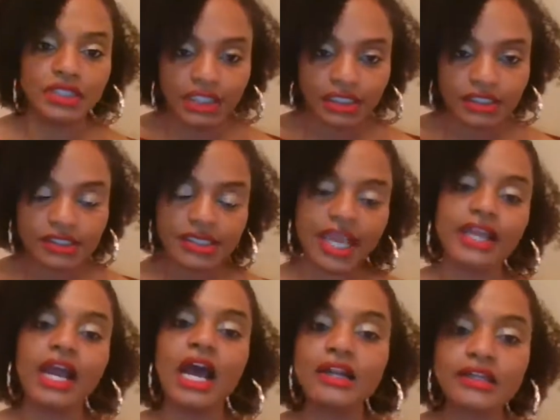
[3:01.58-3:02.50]
needs,
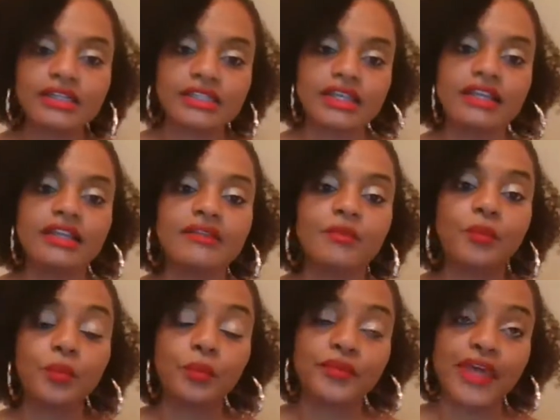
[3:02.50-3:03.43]
and
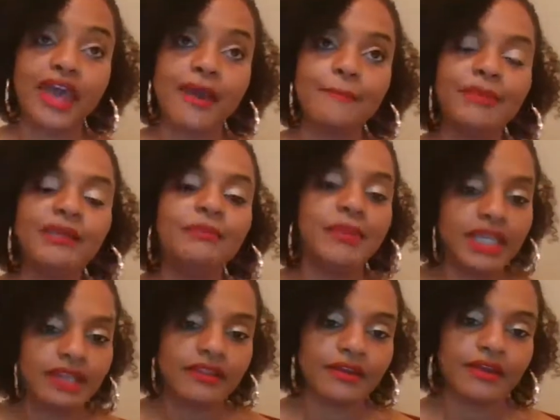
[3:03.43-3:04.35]
understanding that me
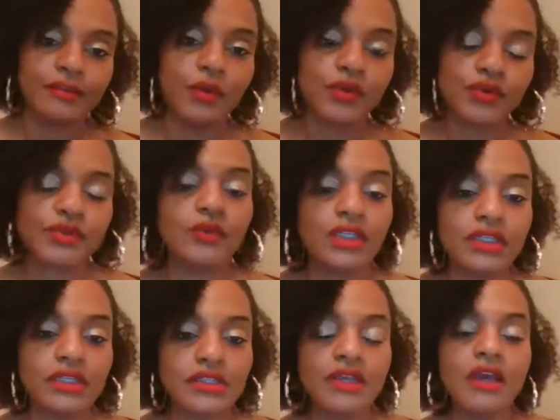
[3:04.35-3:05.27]
meeting their emotional
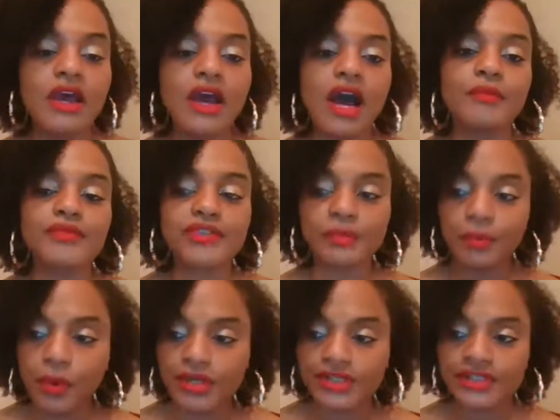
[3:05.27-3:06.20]
needs
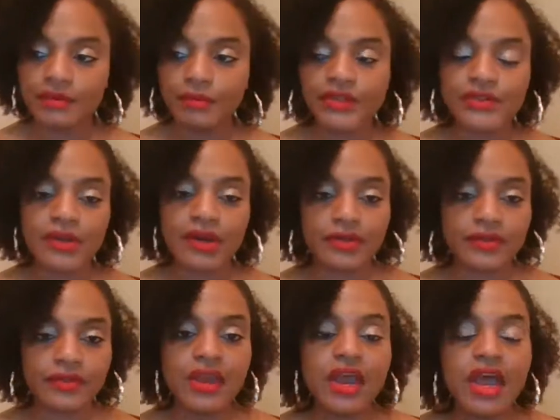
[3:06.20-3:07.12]
supports their mental
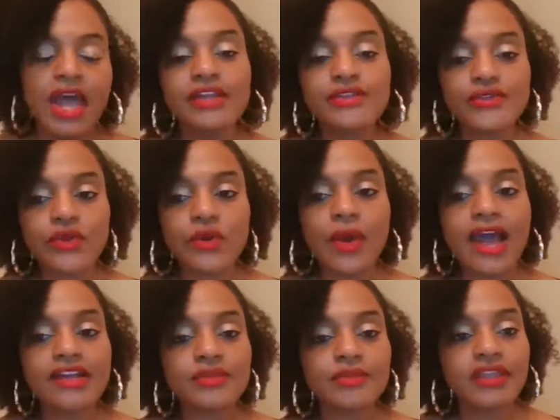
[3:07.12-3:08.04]
health. And so
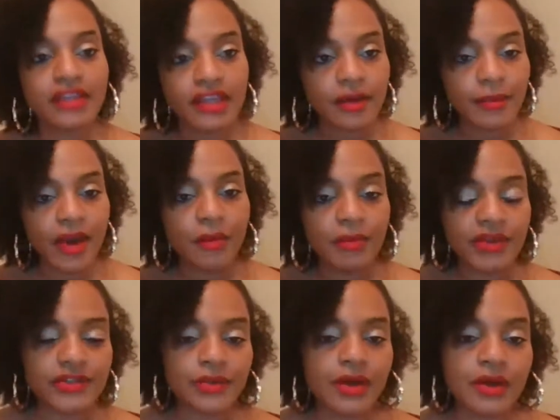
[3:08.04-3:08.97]
as we think about
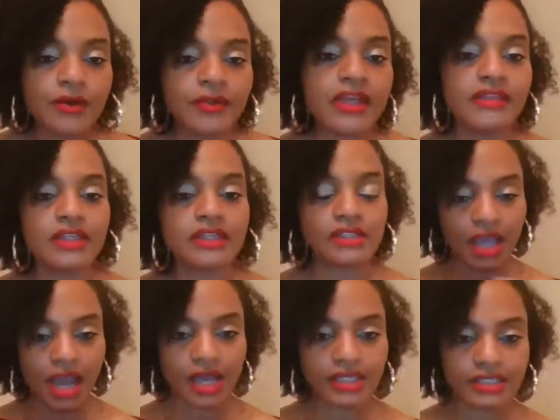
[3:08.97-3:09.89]
mental health in this
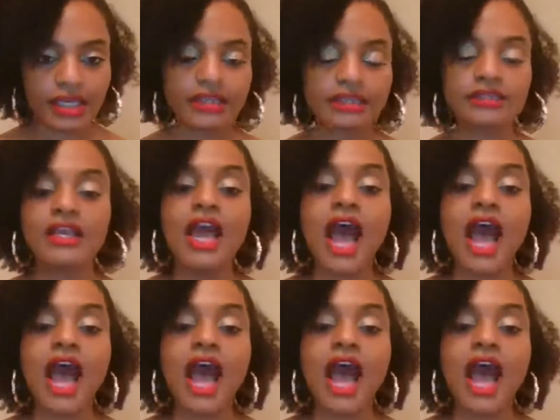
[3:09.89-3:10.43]
context,